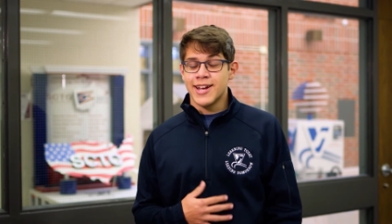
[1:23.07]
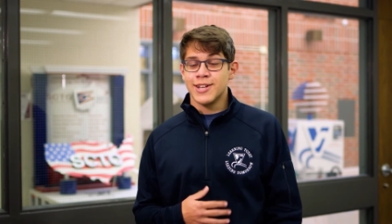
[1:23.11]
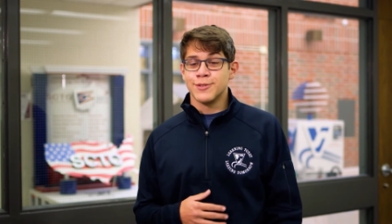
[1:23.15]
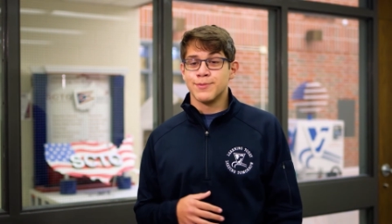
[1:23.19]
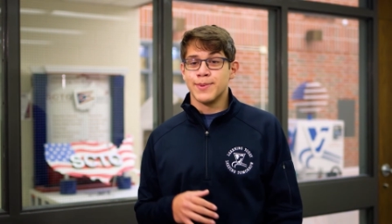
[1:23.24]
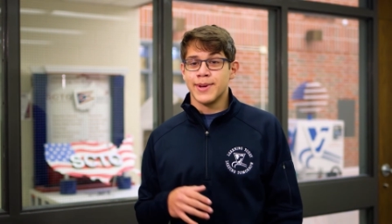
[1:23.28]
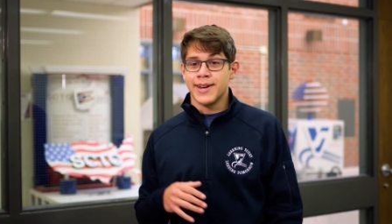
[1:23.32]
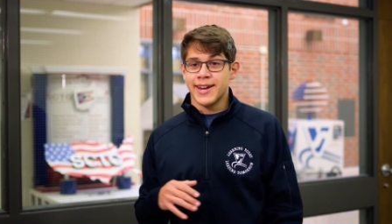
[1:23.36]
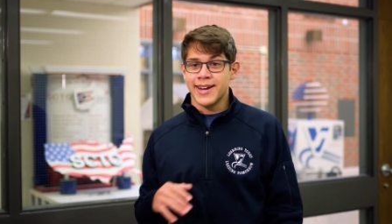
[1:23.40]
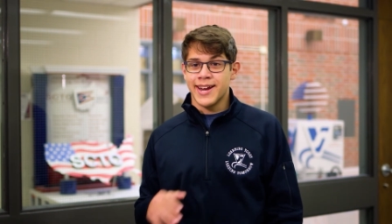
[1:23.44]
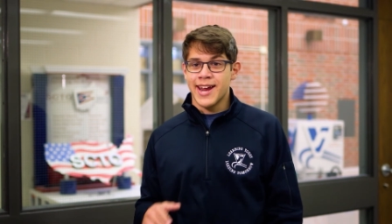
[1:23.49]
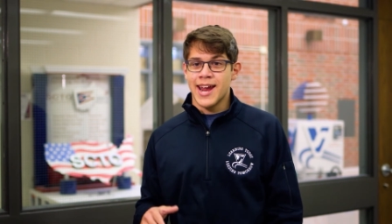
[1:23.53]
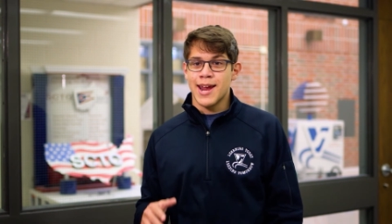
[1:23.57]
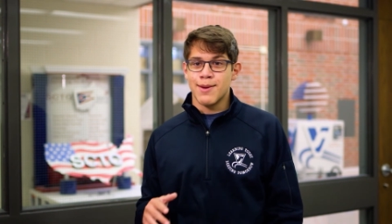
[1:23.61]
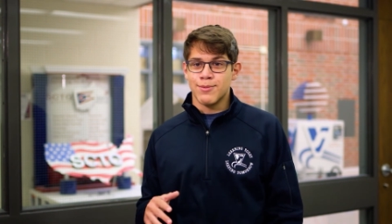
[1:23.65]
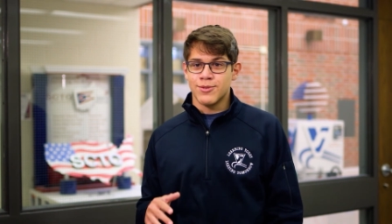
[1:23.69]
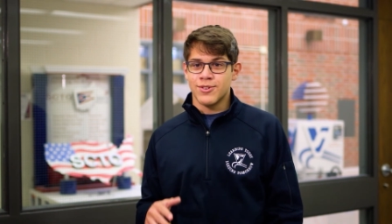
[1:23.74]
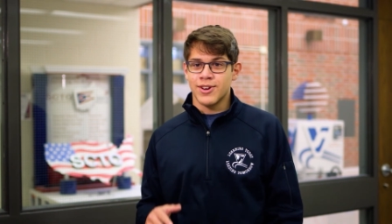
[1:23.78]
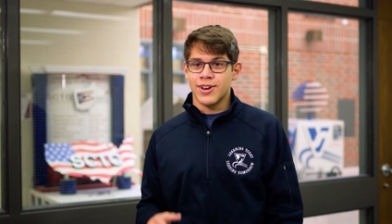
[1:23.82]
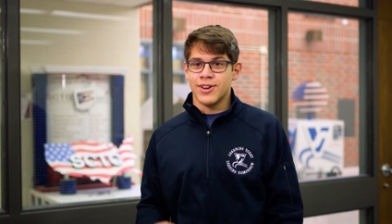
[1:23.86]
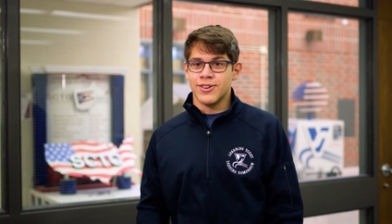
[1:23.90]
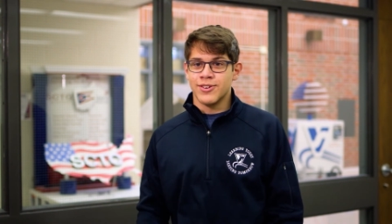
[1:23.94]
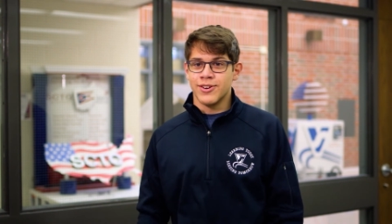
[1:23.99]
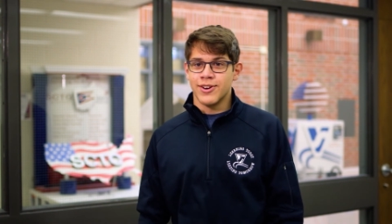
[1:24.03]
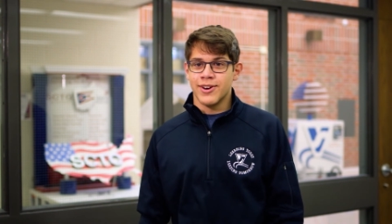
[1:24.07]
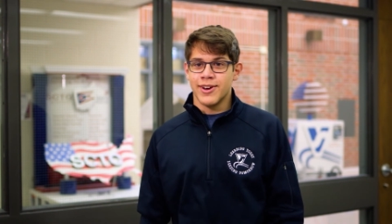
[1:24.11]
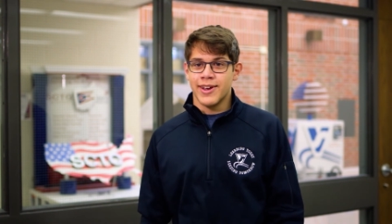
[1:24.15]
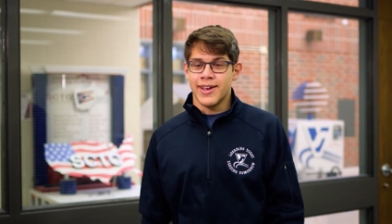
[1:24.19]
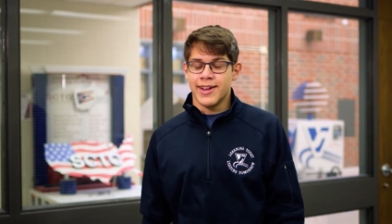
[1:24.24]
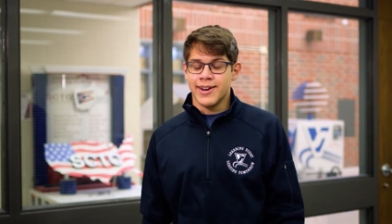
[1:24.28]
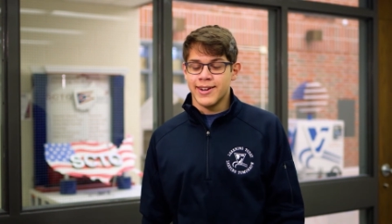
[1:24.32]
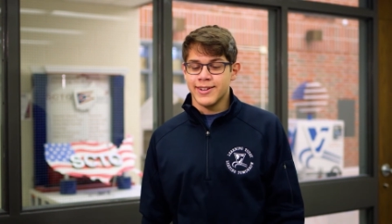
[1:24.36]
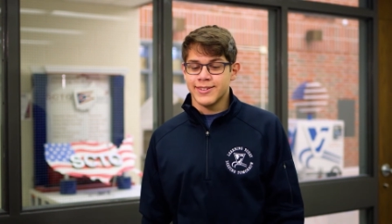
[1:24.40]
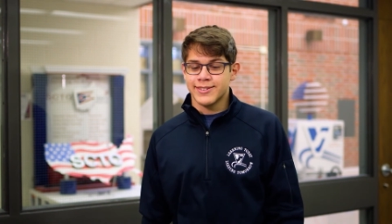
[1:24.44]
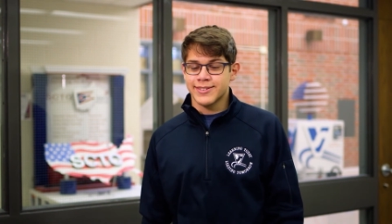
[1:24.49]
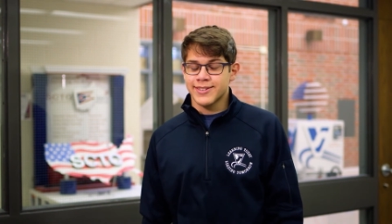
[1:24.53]
has been a game changer
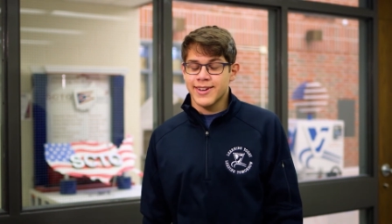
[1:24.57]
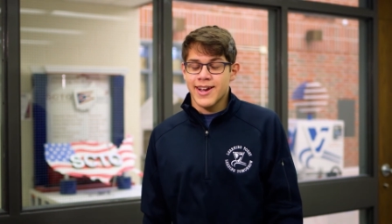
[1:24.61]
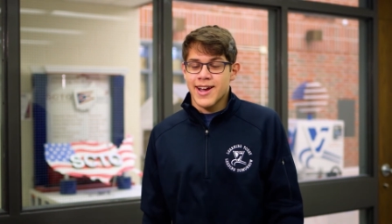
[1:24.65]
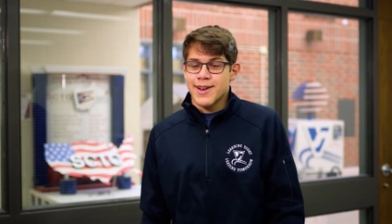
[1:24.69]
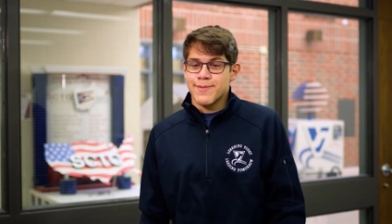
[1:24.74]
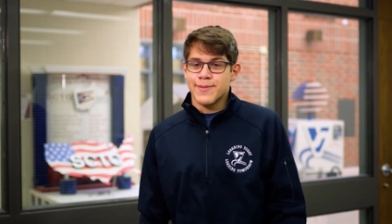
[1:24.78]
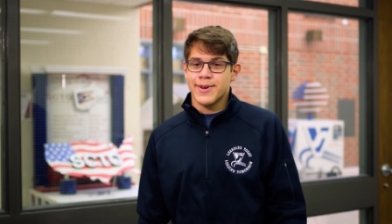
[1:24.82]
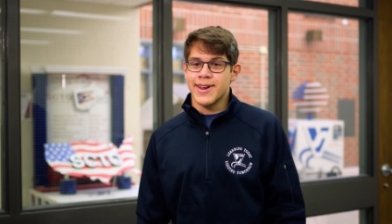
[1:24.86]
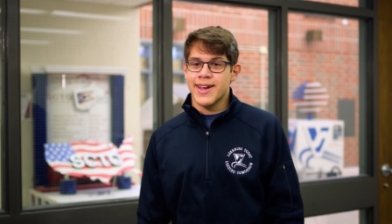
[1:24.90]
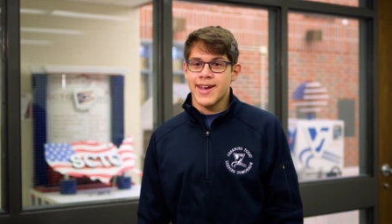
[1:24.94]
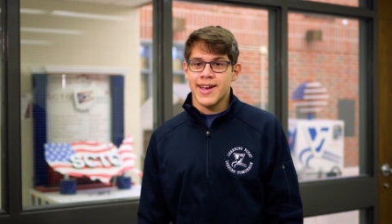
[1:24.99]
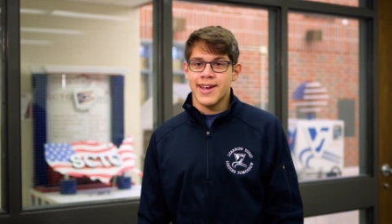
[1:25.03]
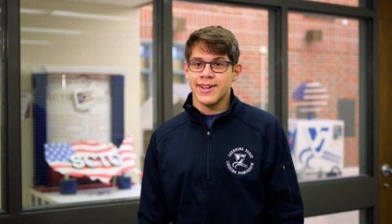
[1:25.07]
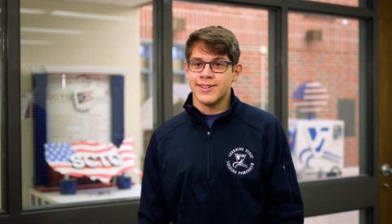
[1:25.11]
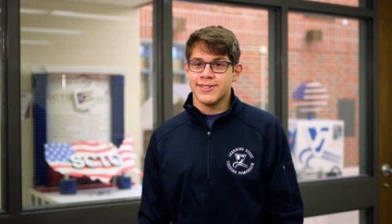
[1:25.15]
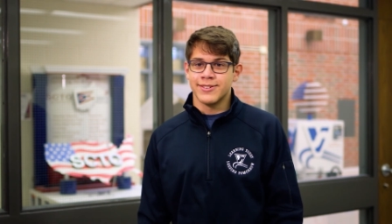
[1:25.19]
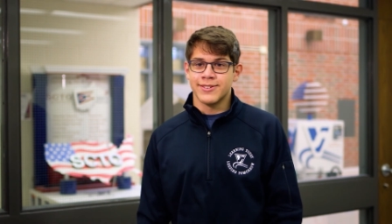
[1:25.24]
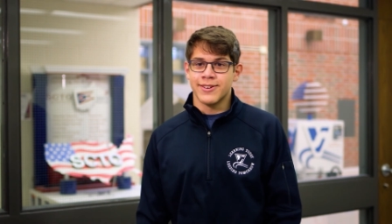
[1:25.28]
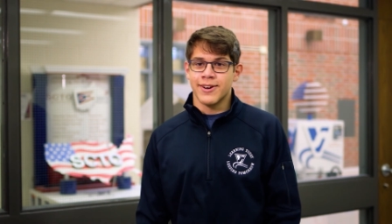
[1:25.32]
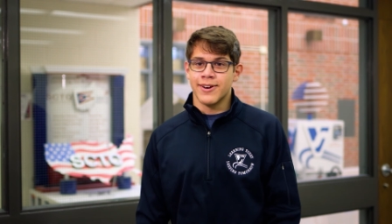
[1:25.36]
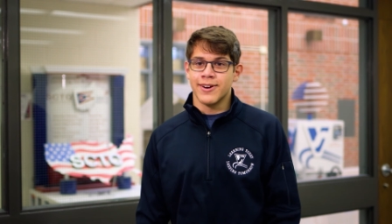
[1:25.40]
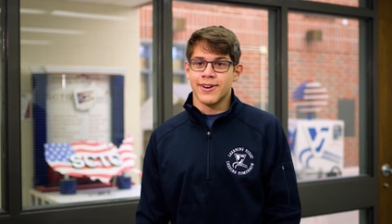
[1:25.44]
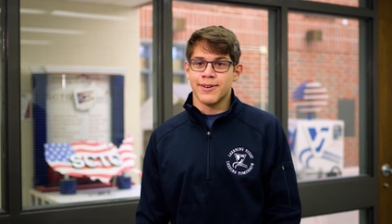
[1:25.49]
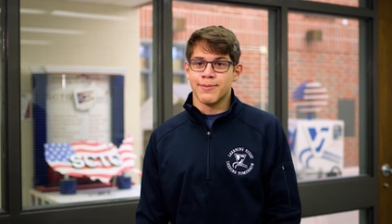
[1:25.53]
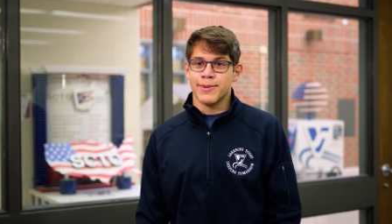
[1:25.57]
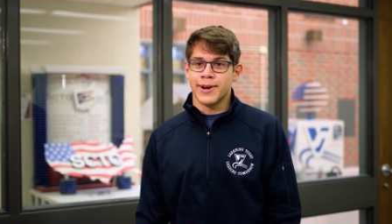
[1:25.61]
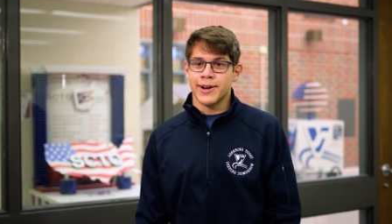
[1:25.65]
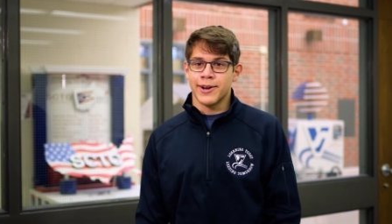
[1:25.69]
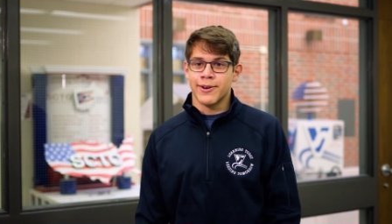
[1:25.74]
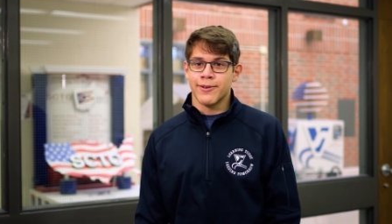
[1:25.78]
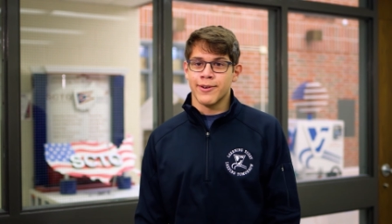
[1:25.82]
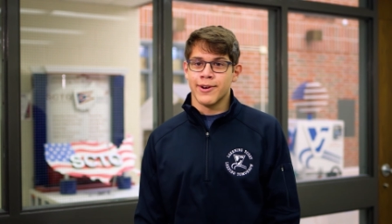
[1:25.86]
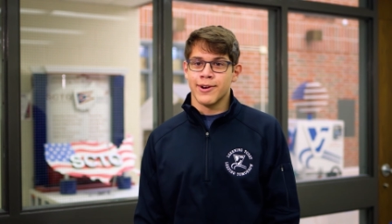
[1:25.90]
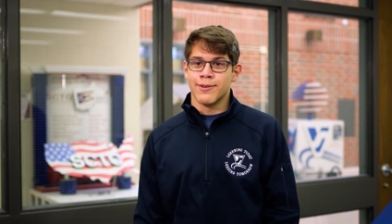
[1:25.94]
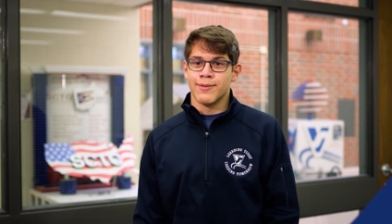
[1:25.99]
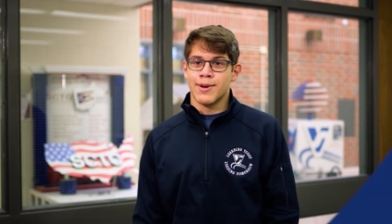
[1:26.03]
and it's gotten me a head start on my
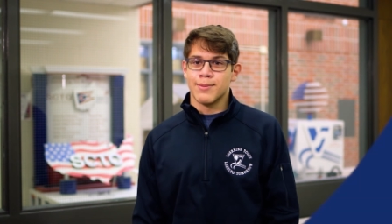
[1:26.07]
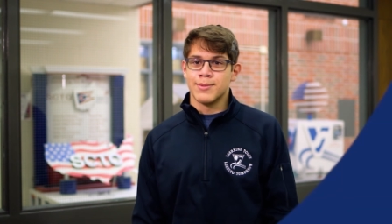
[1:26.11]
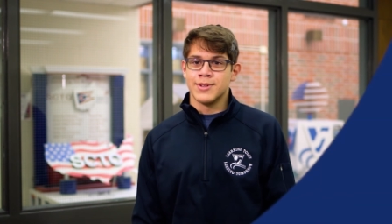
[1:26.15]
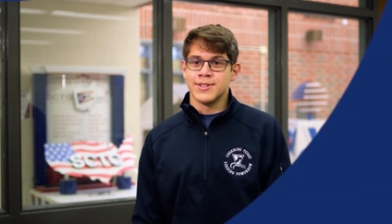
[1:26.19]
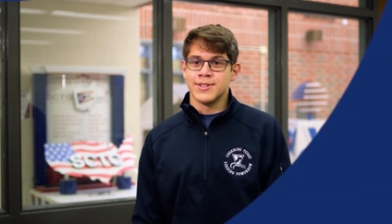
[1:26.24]
career in web